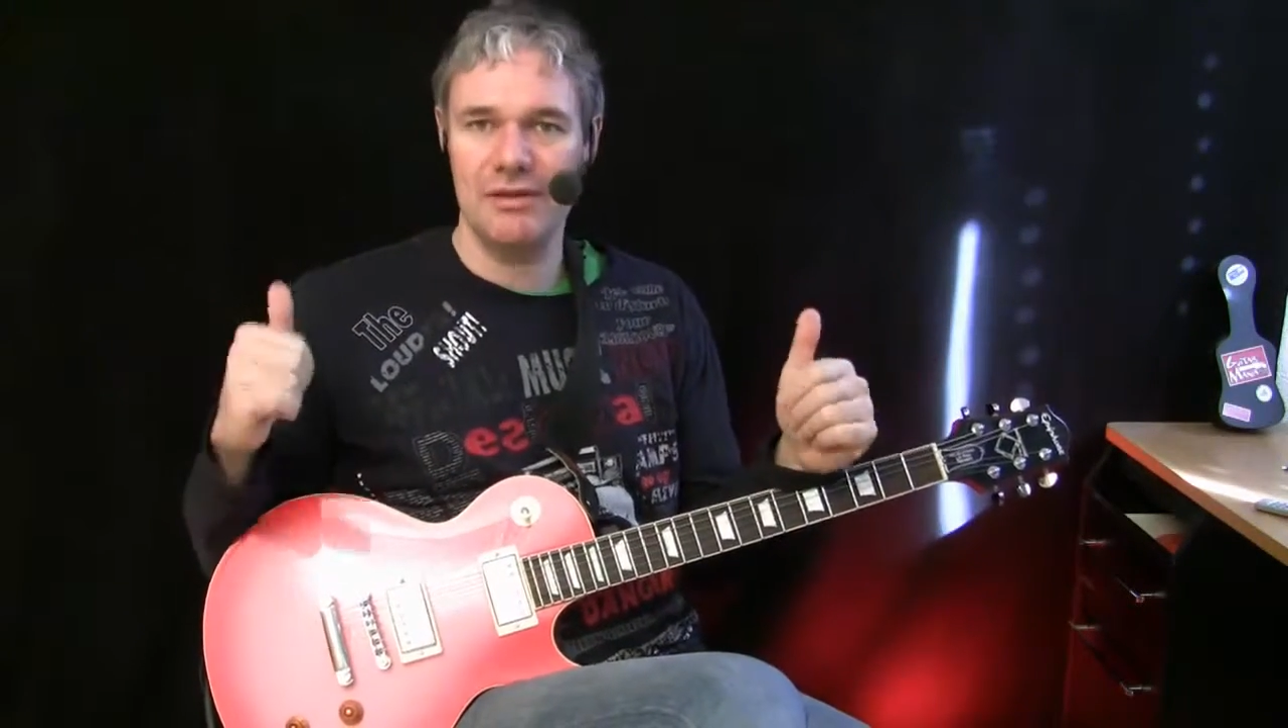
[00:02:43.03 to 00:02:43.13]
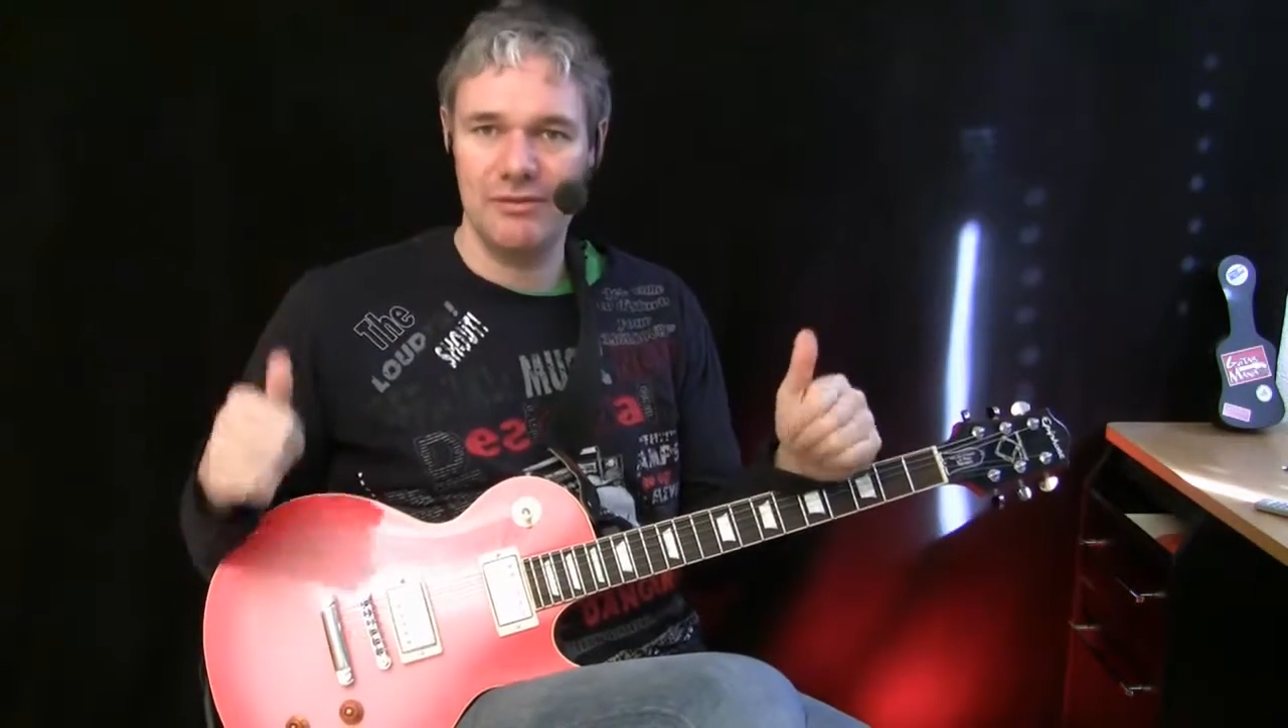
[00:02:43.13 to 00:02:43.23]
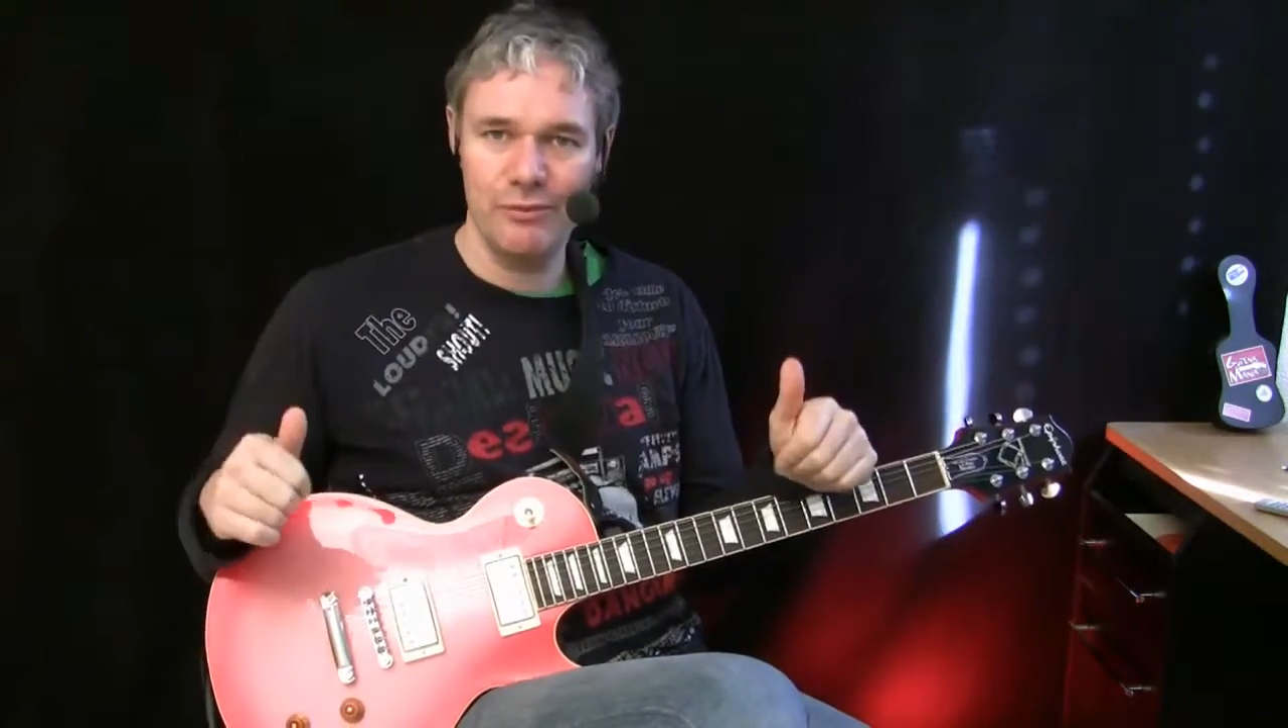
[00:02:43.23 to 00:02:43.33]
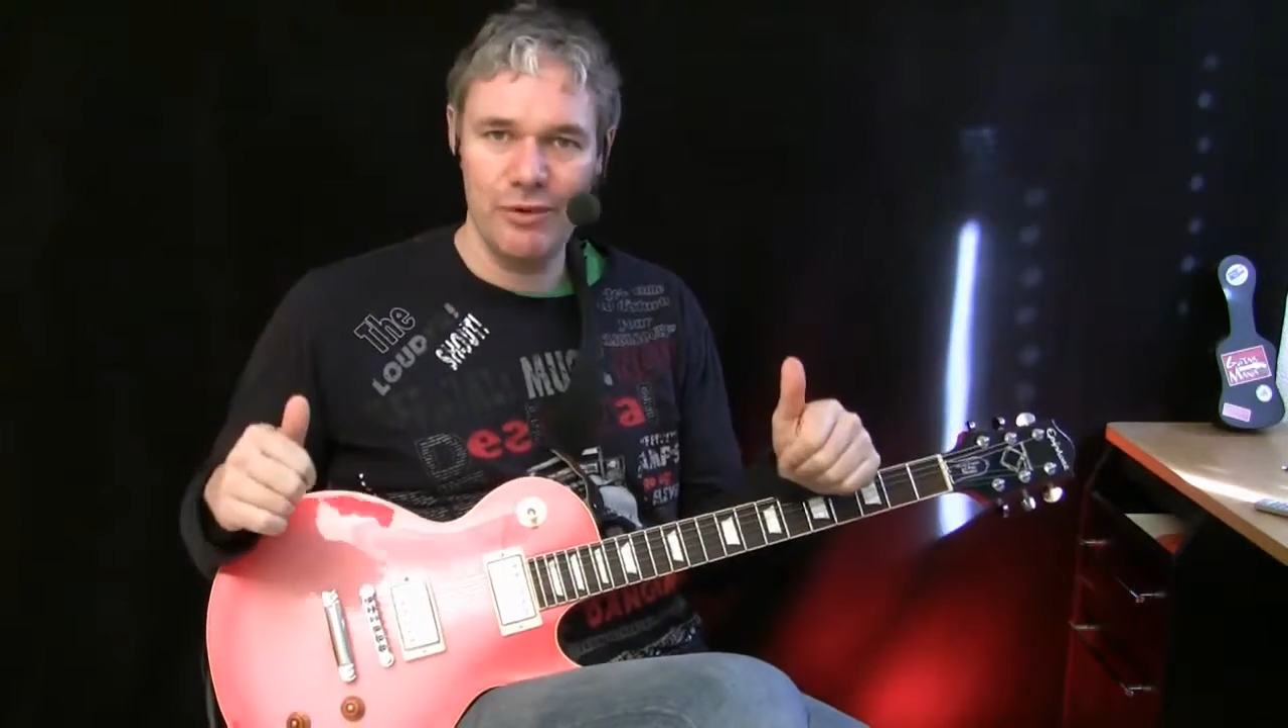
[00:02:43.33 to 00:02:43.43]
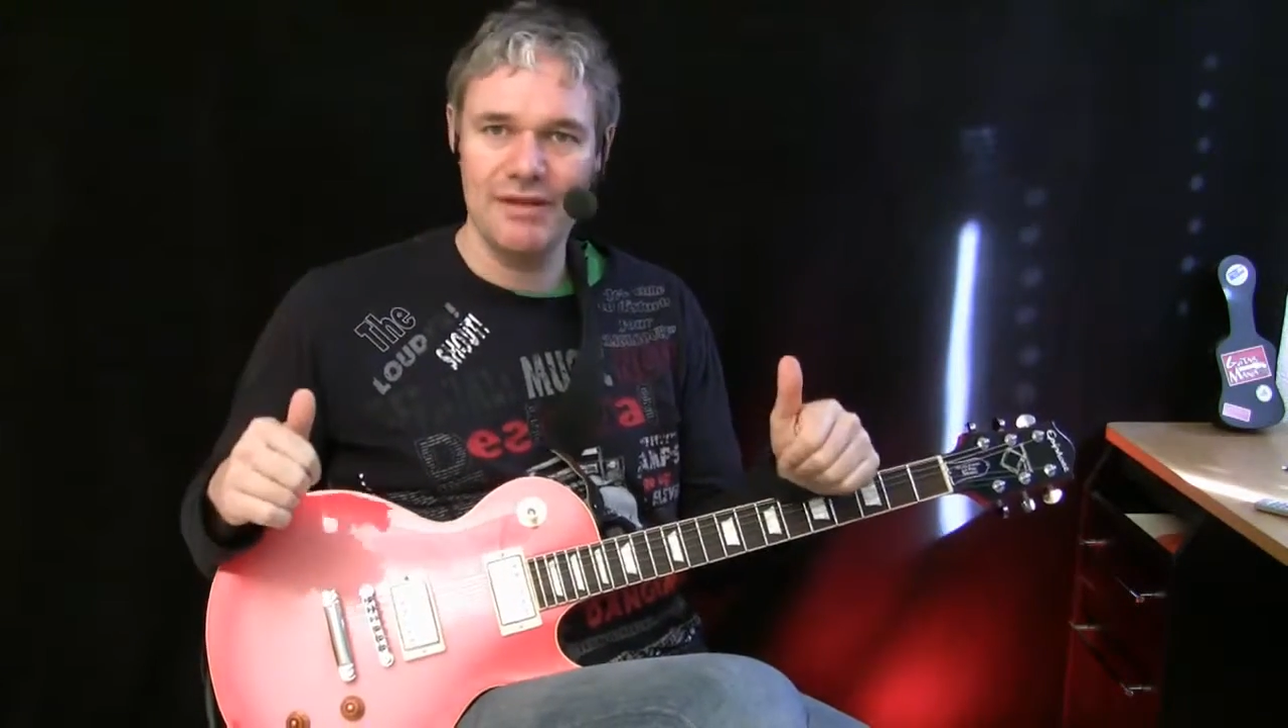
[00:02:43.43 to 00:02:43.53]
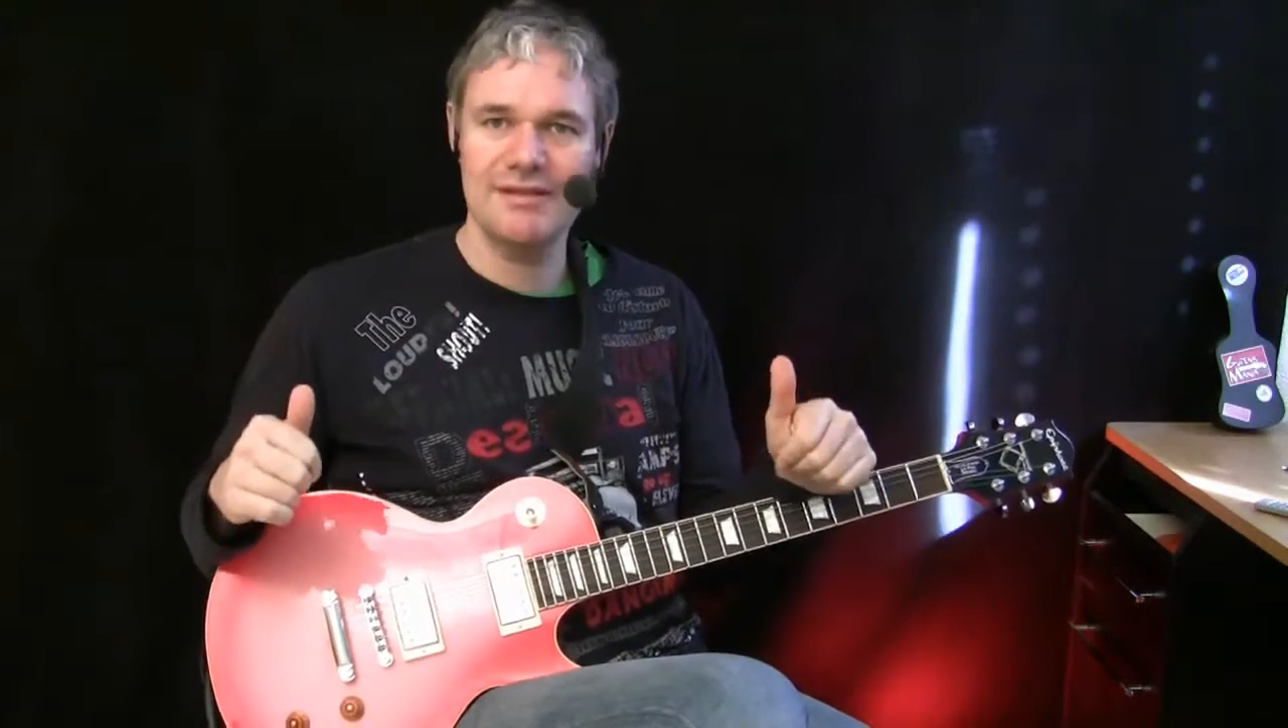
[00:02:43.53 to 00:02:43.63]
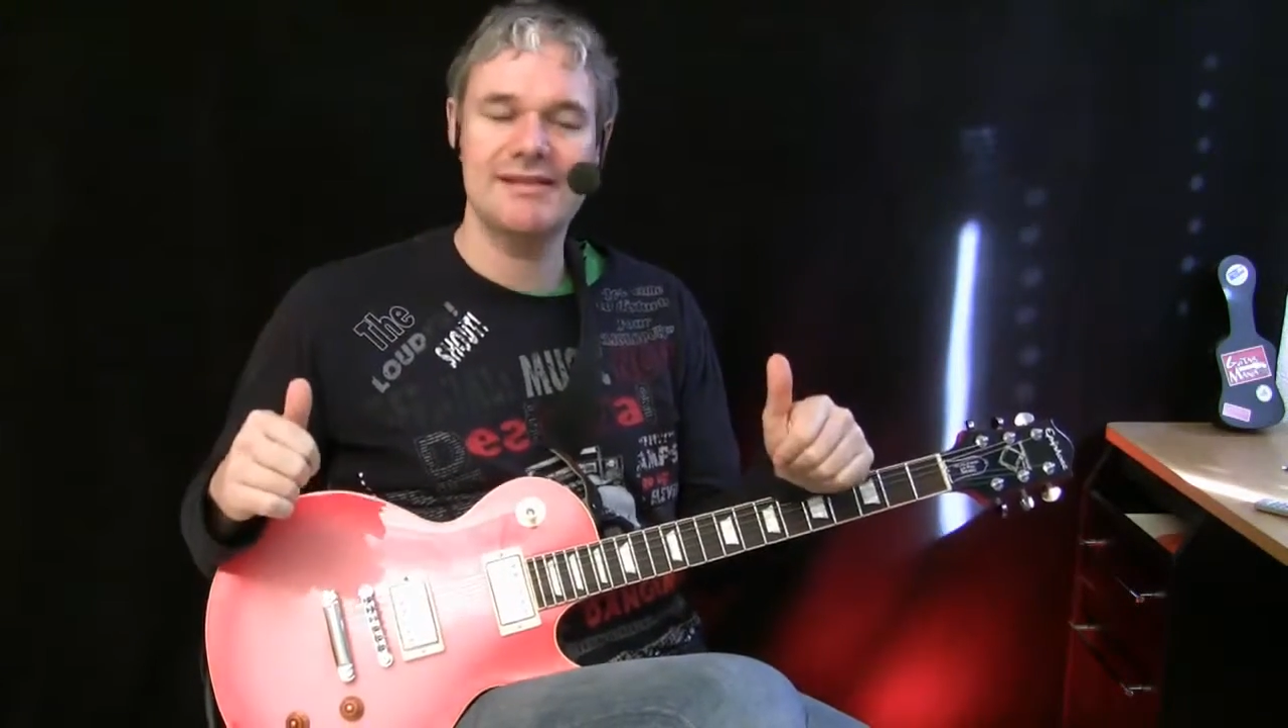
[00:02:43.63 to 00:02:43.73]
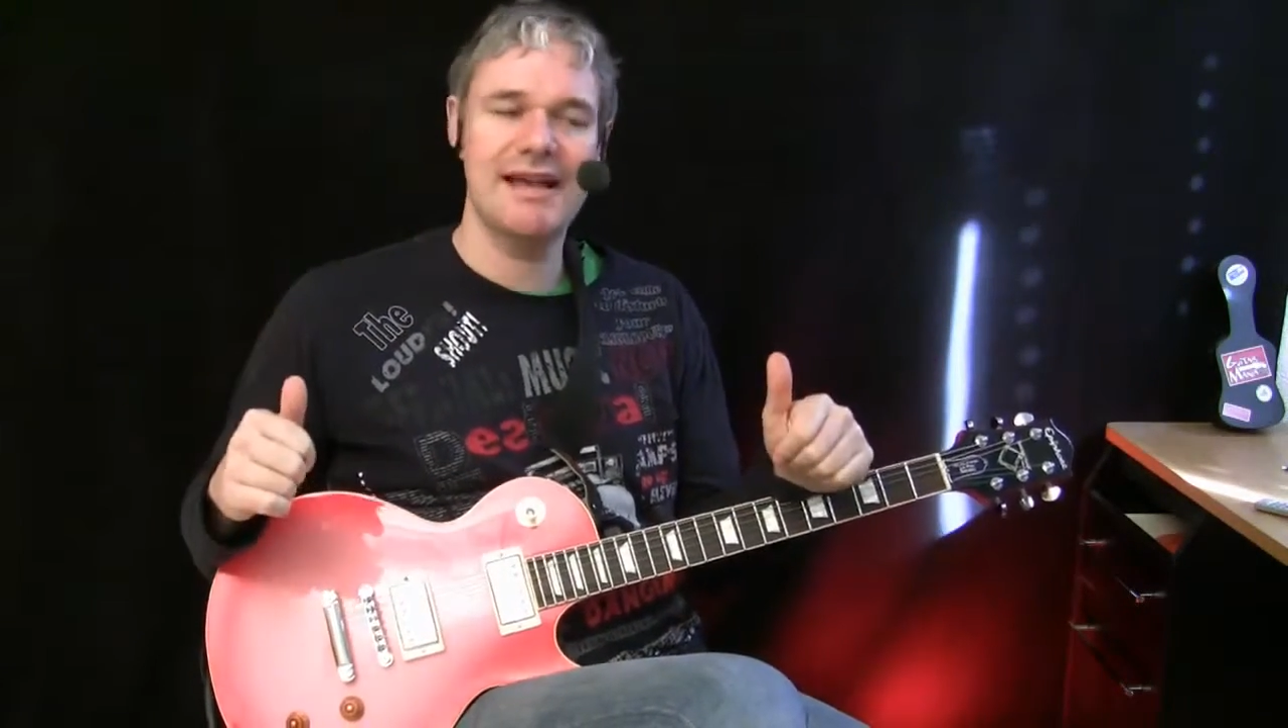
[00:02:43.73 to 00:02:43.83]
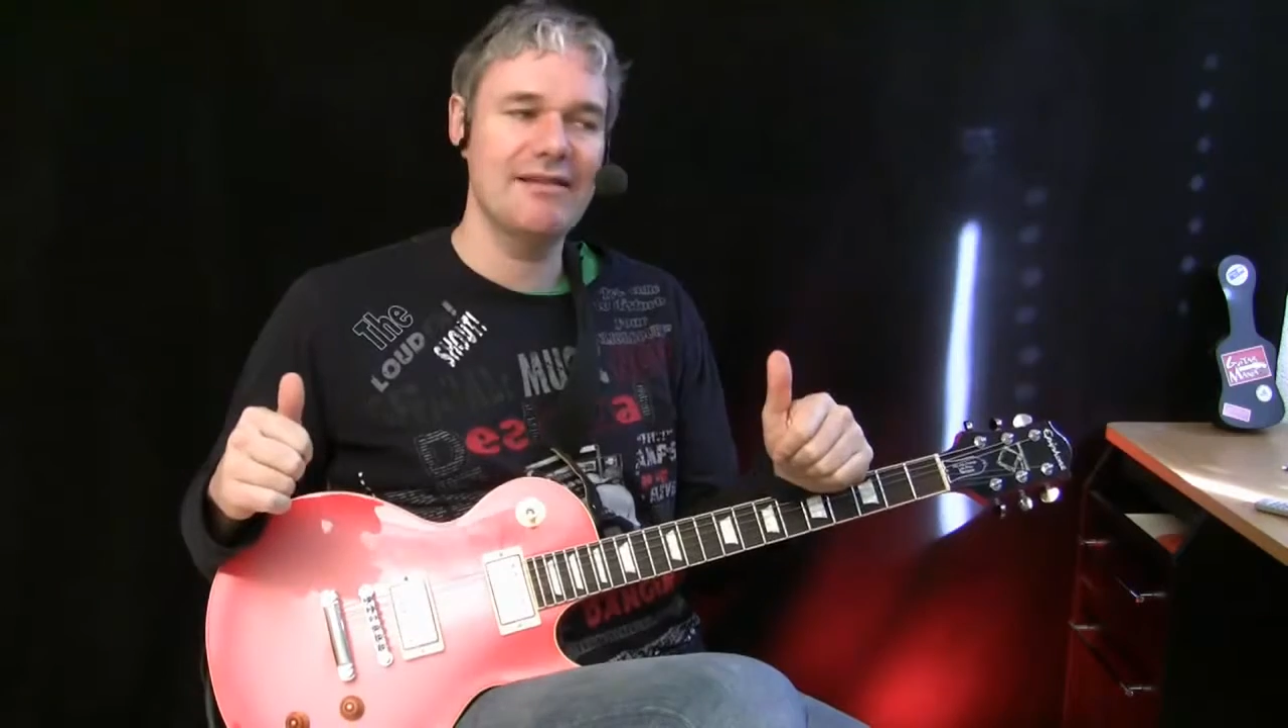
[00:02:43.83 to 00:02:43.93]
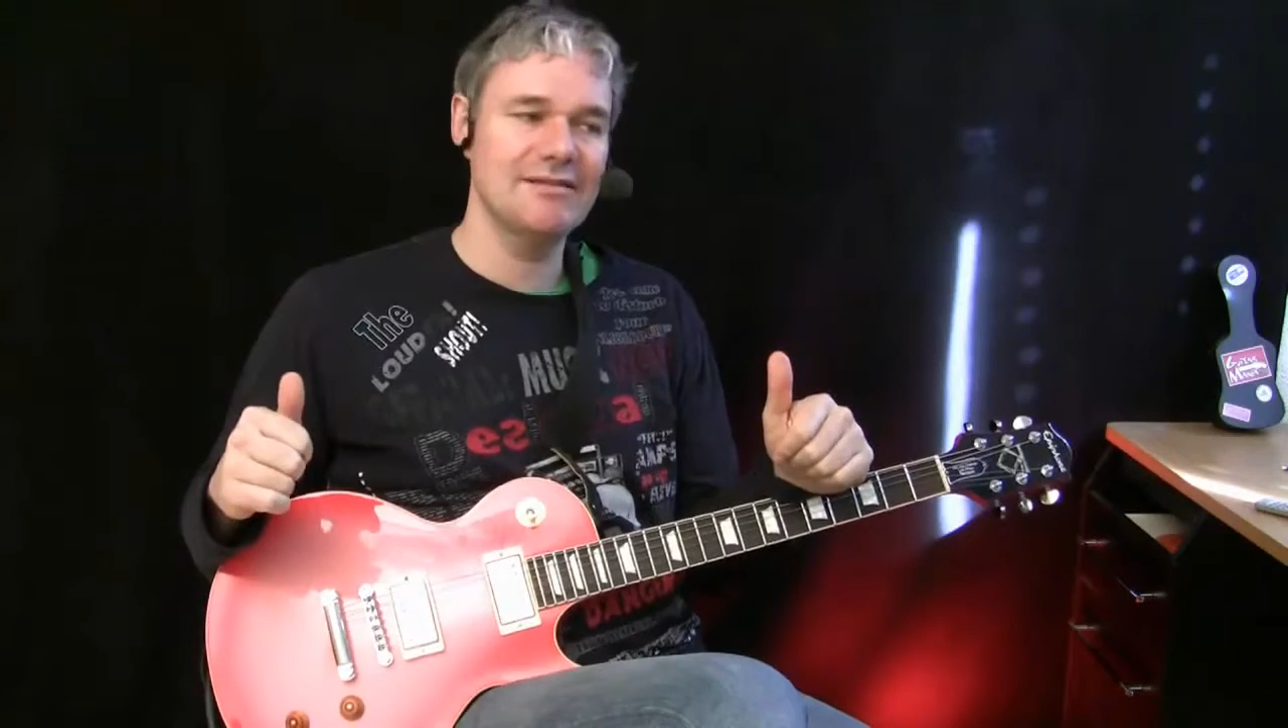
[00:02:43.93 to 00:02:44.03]
one
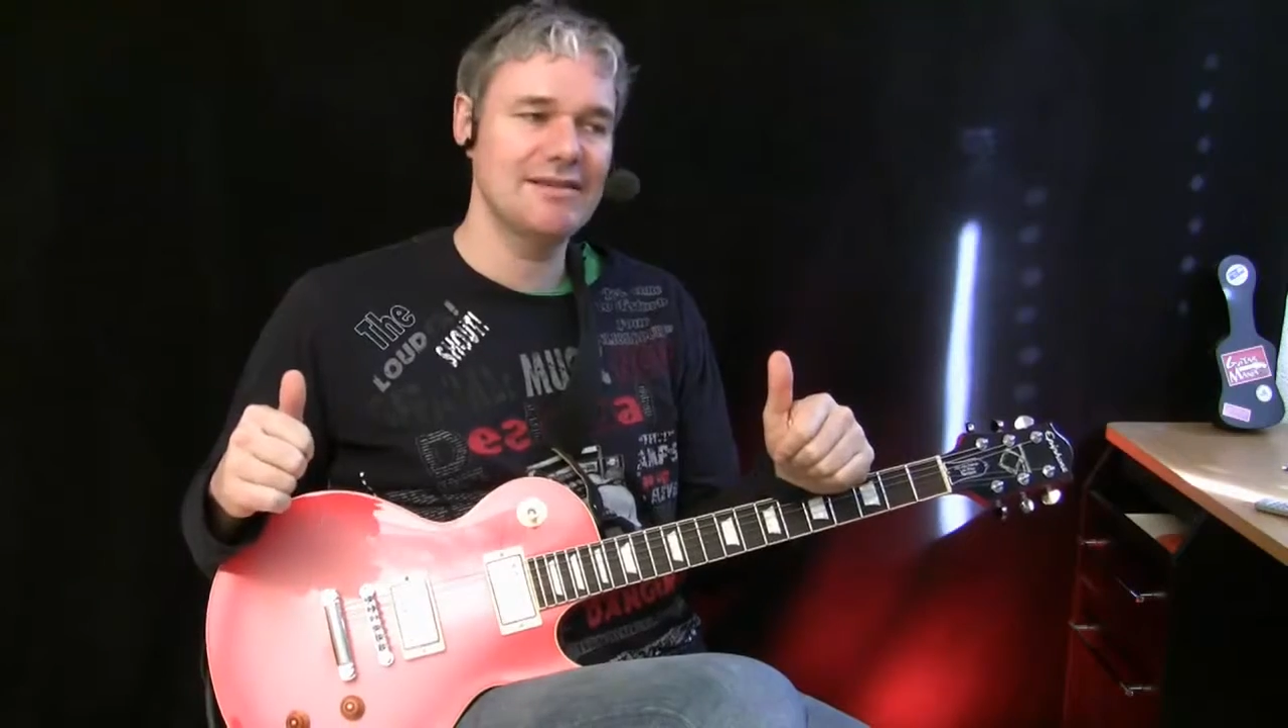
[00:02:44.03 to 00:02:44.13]
sound